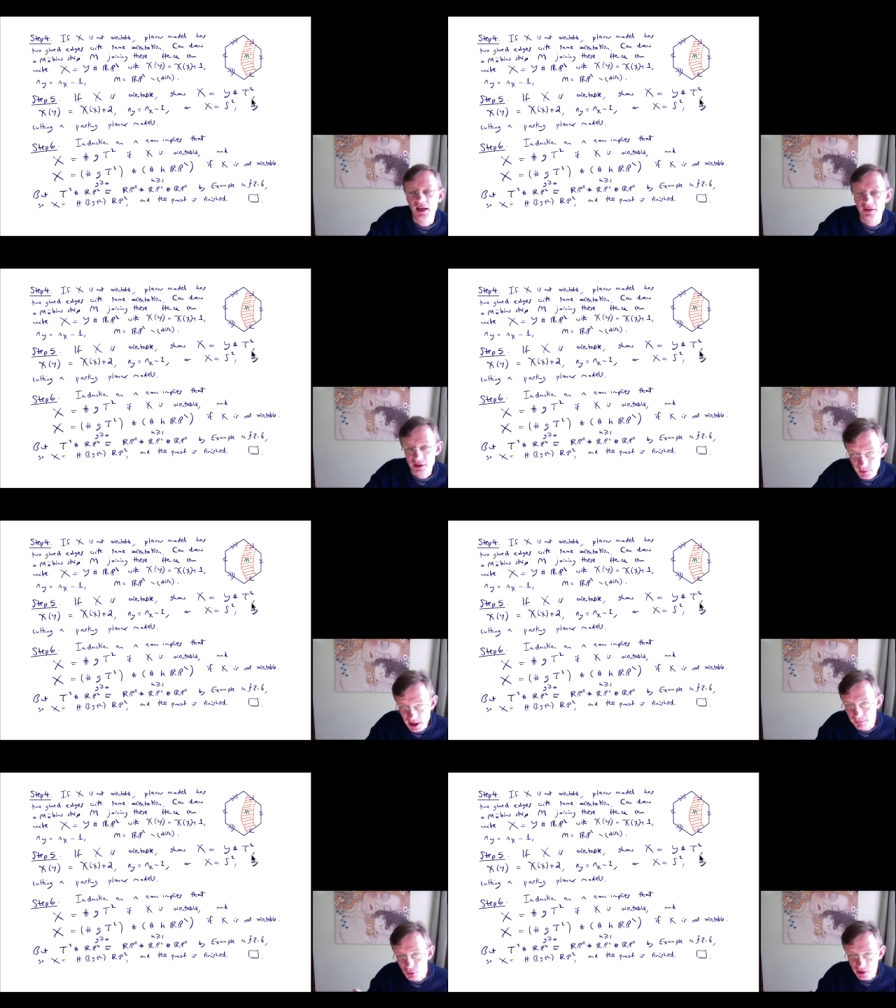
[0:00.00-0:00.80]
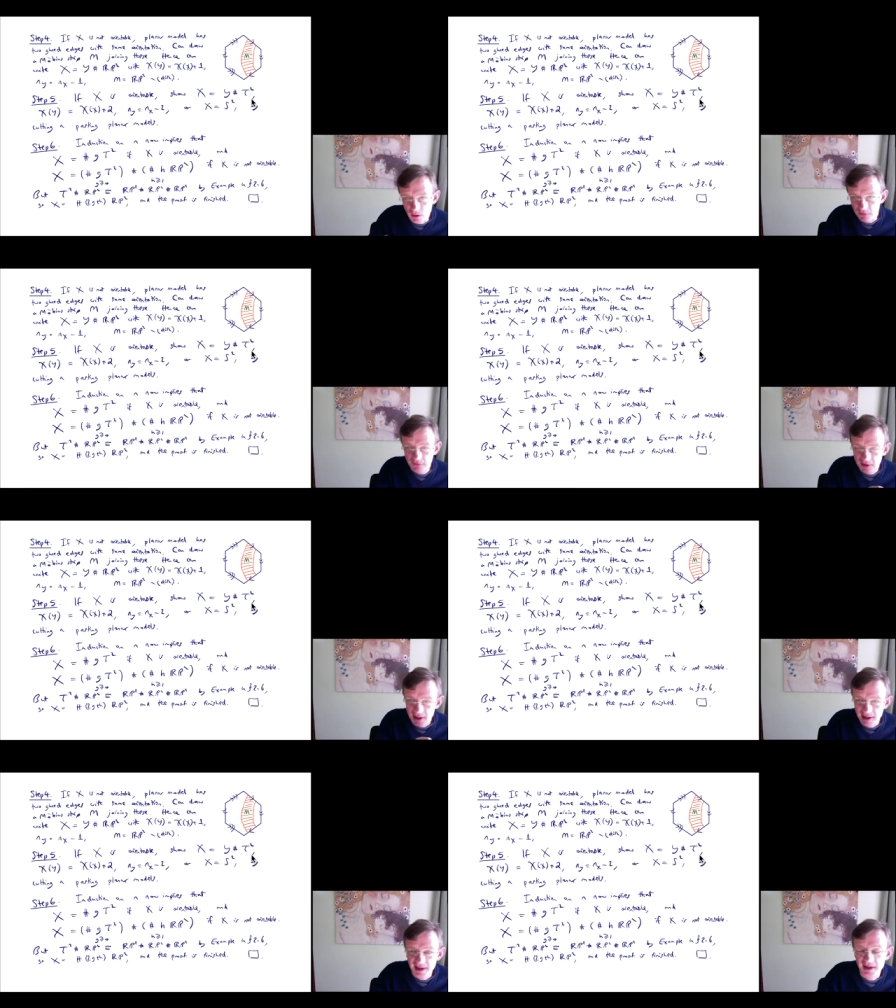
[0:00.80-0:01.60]
And so we keep pulling off
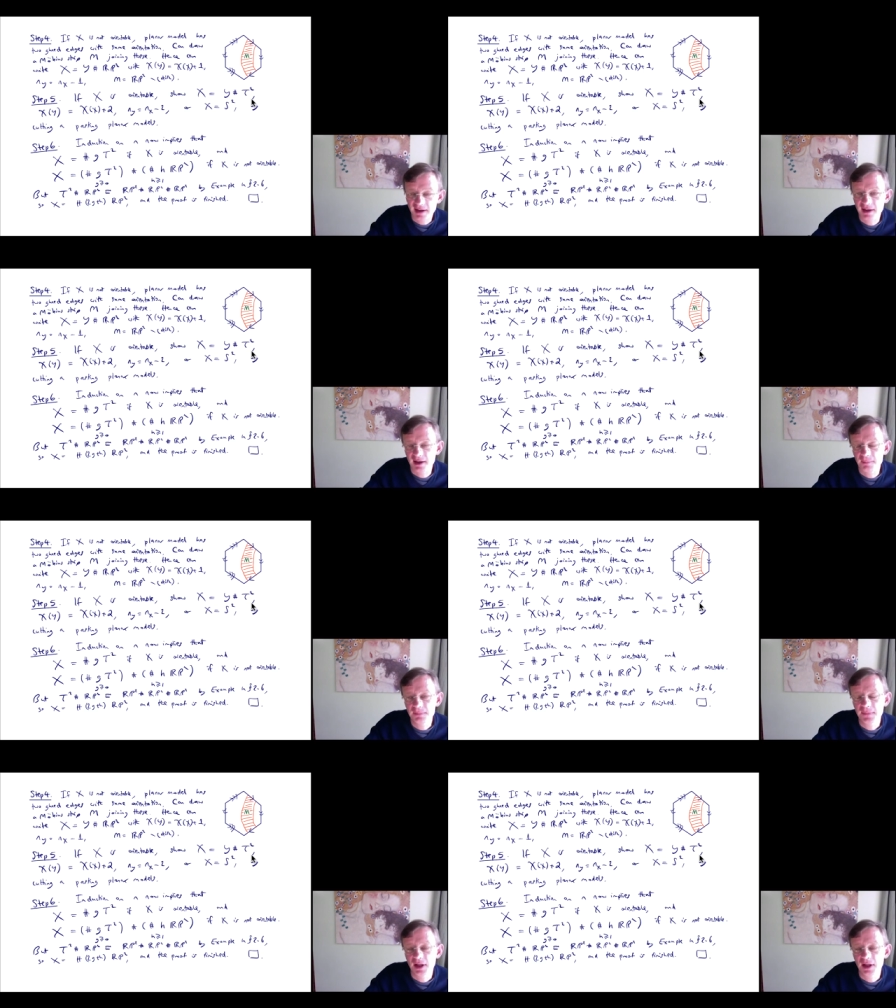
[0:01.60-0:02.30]
um,